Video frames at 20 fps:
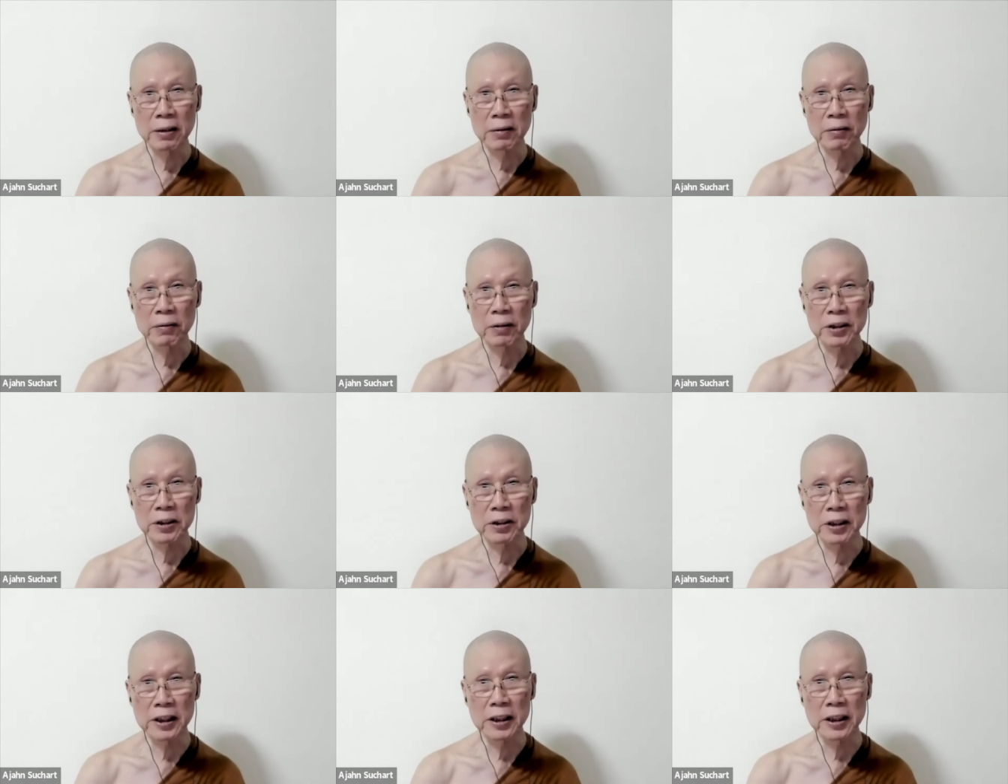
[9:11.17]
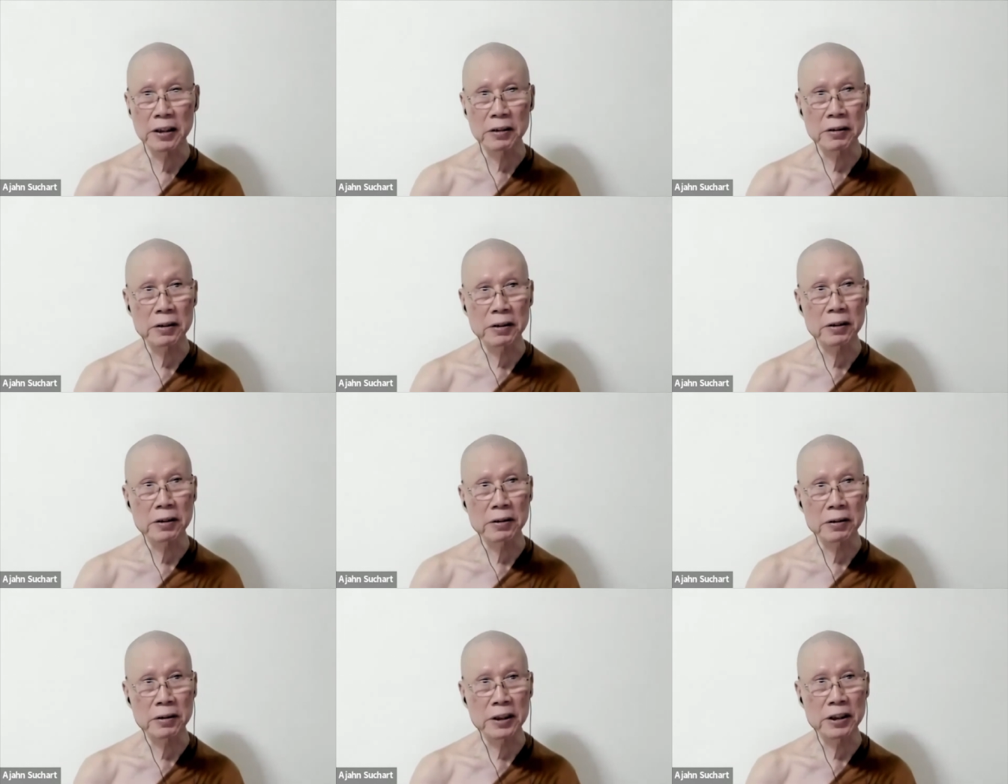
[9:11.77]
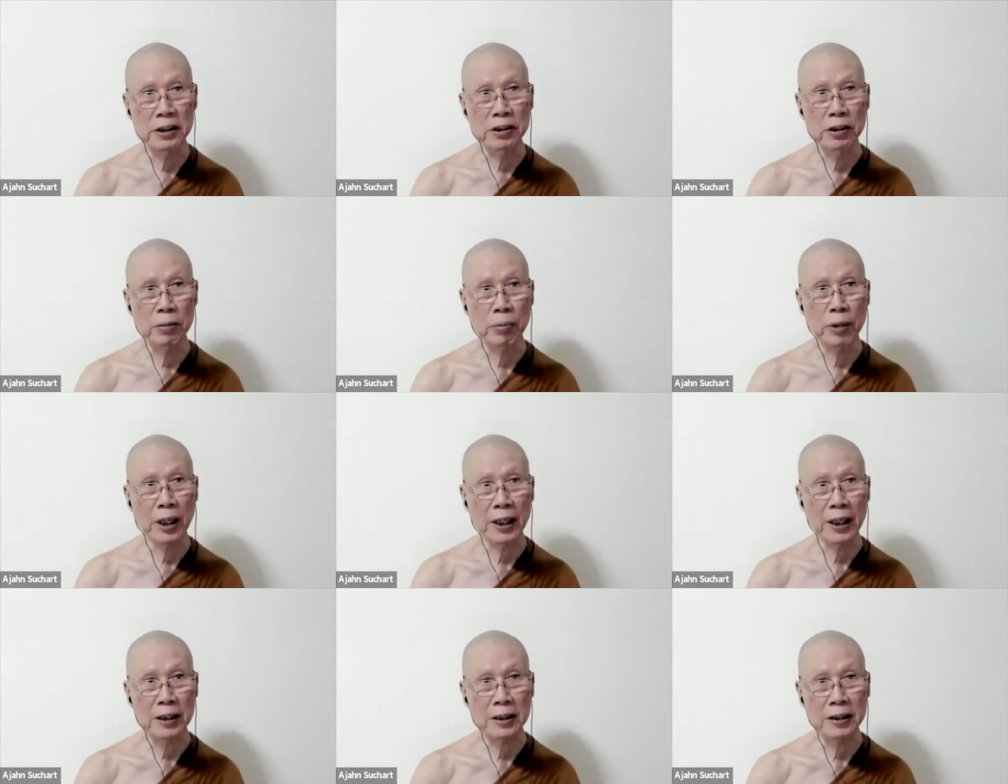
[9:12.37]
what you need to do in your
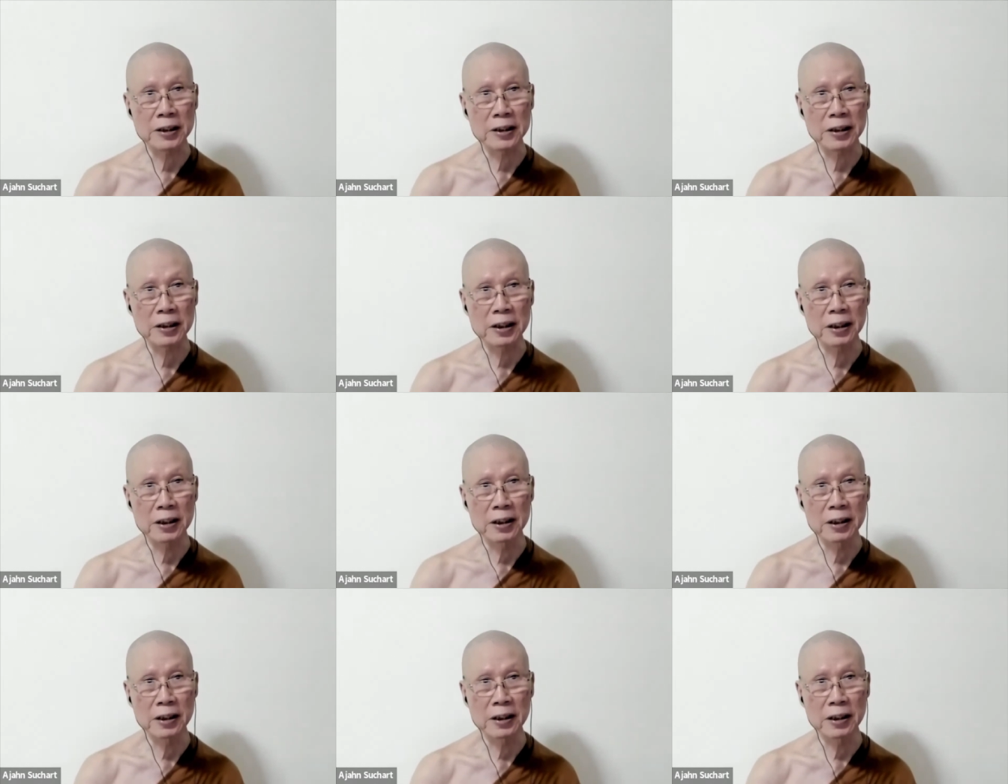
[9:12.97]
practice.